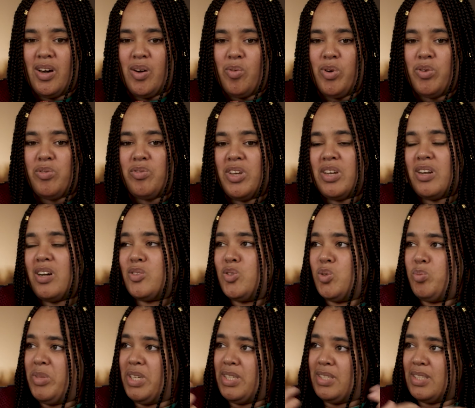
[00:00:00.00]
within our
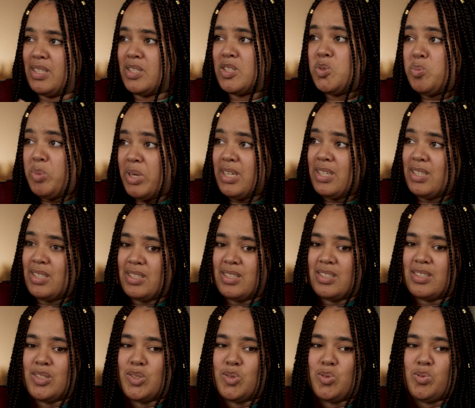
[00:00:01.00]
domestic
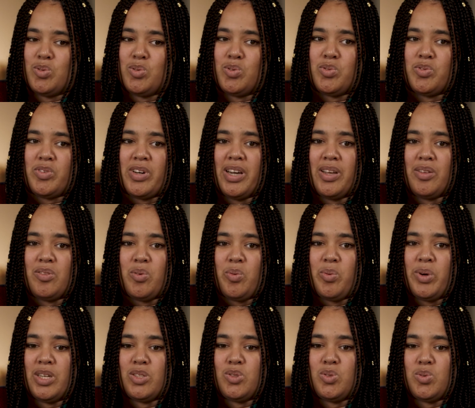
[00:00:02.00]
spaces, to find a
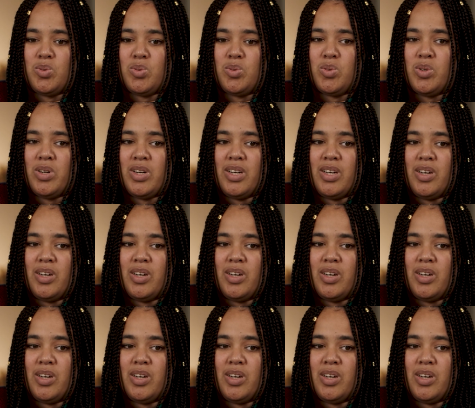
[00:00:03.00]
way to